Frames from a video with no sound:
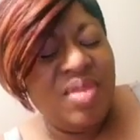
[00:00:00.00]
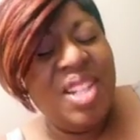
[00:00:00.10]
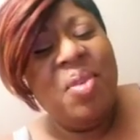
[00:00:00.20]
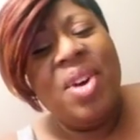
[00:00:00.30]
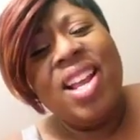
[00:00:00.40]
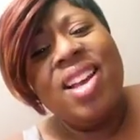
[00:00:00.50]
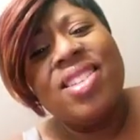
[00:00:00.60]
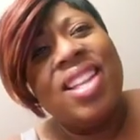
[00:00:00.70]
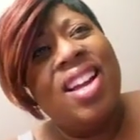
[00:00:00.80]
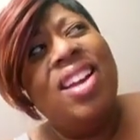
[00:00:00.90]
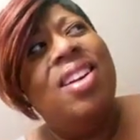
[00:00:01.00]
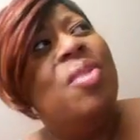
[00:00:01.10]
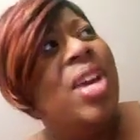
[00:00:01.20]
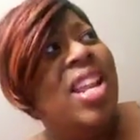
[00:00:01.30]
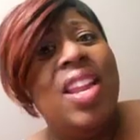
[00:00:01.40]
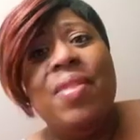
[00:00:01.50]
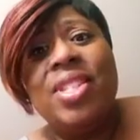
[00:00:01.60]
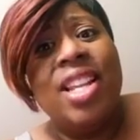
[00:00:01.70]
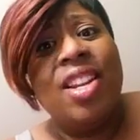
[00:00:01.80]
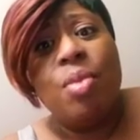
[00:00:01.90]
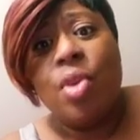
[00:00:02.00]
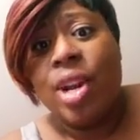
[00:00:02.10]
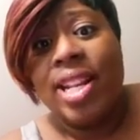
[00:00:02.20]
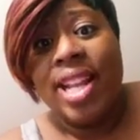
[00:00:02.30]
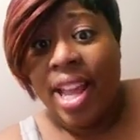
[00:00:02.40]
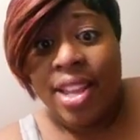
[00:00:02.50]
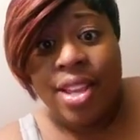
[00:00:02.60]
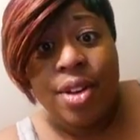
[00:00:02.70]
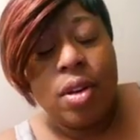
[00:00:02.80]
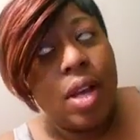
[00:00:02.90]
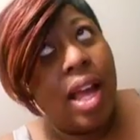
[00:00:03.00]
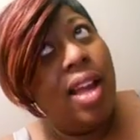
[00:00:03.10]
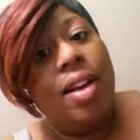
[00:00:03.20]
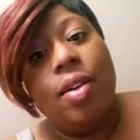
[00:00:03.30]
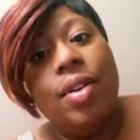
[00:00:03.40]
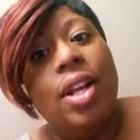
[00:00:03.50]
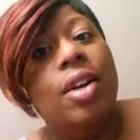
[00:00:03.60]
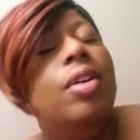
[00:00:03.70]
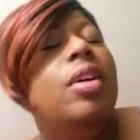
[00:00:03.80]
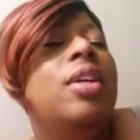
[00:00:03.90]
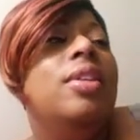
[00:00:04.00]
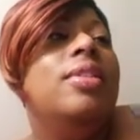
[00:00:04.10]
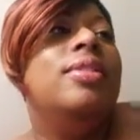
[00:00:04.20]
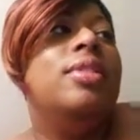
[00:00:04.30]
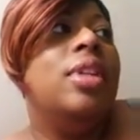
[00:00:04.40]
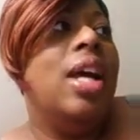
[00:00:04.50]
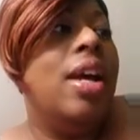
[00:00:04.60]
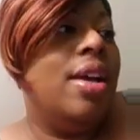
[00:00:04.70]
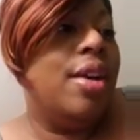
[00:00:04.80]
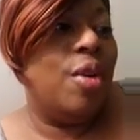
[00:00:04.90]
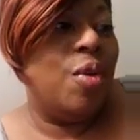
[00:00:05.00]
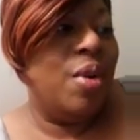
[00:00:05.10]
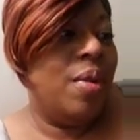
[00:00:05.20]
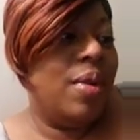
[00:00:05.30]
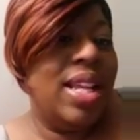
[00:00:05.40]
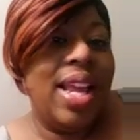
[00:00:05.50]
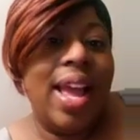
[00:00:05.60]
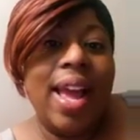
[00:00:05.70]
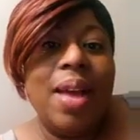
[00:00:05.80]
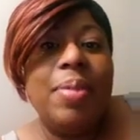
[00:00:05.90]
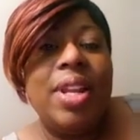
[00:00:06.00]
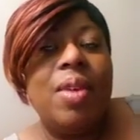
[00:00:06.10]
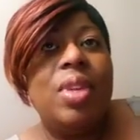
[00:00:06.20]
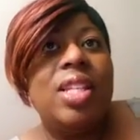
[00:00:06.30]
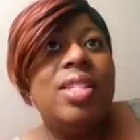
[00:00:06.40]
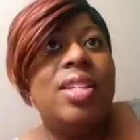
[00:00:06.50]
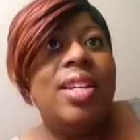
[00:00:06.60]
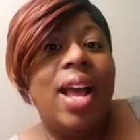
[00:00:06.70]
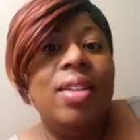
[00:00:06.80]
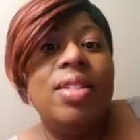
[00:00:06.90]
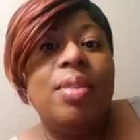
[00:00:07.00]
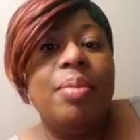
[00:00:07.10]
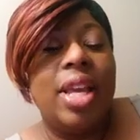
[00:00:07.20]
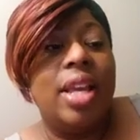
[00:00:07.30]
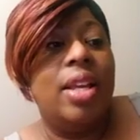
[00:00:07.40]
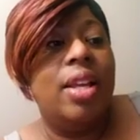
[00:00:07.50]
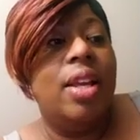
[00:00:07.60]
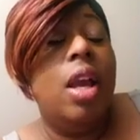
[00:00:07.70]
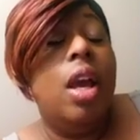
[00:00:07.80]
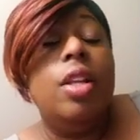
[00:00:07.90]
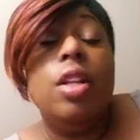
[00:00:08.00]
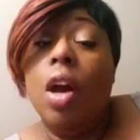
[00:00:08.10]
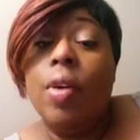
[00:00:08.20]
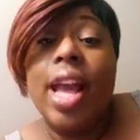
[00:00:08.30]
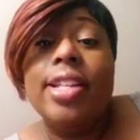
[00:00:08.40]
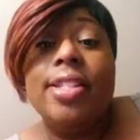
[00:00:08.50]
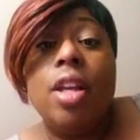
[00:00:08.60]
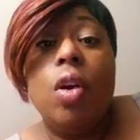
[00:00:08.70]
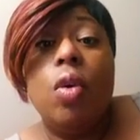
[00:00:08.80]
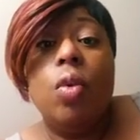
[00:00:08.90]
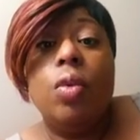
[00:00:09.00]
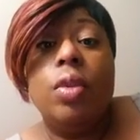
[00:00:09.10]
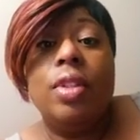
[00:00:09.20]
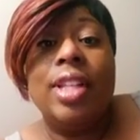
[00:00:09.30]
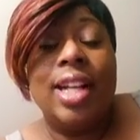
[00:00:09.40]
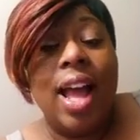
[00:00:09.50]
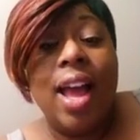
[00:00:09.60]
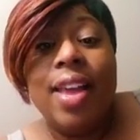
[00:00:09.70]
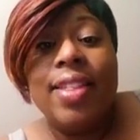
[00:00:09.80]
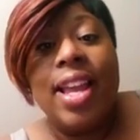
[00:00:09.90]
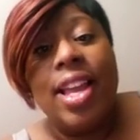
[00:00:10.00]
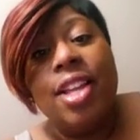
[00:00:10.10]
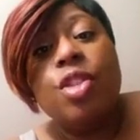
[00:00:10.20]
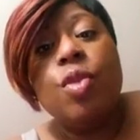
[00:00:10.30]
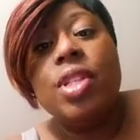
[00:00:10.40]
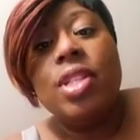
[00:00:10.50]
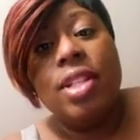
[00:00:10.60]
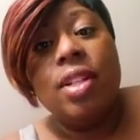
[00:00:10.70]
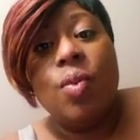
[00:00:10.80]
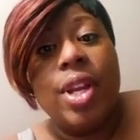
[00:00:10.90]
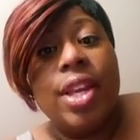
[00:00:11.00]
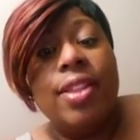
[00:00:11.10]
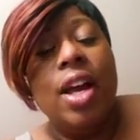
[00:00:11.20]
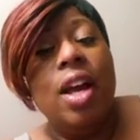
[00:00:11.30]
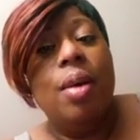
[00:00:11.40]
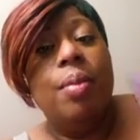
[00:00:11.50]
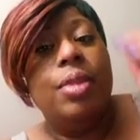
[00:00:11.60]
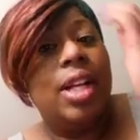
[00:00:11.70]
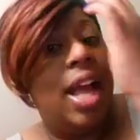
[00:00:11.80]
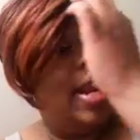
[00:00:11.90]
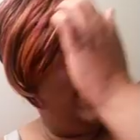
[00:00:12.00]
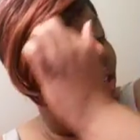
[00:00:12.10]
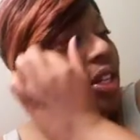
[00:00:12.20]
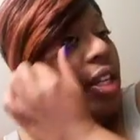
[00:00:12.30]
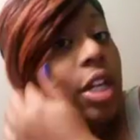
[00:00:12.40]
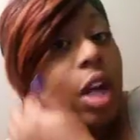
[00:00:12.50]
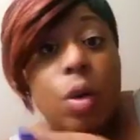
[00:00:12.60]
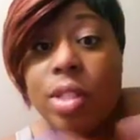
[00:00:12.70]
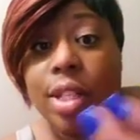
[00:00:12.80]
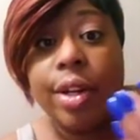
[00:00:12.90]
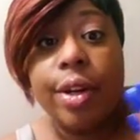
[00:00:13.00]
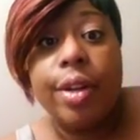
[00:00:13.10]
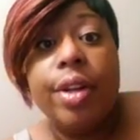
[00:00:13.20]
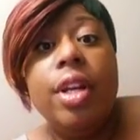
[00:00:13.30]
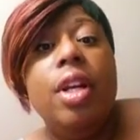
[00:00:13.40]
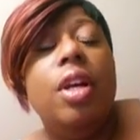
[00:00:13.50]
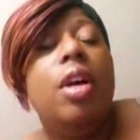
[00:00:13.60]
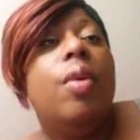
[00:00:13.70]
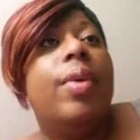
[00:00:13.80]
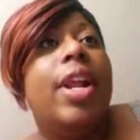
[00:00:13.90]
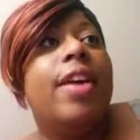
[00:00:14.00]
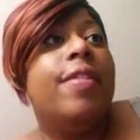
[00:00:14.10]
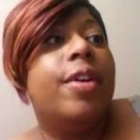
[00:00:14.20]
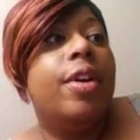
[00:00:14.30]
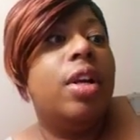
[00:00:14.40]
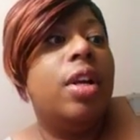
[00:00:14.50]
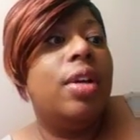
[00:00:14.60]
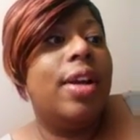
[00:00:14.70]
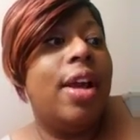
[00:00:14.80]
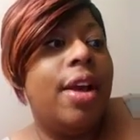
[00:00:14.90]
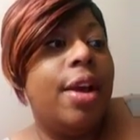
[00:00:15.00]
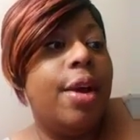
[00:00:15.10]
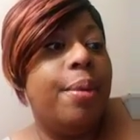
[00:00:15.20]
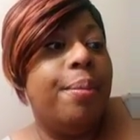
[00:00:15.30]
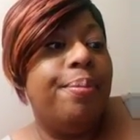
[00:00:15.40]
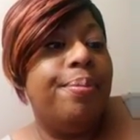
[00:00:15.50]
what else? We didn't even see no more Daniel. I don't know. What really happened that really stood out to me? Okay, so the guy that Issa was dealing with, the guy that ghosted her, whatever, um,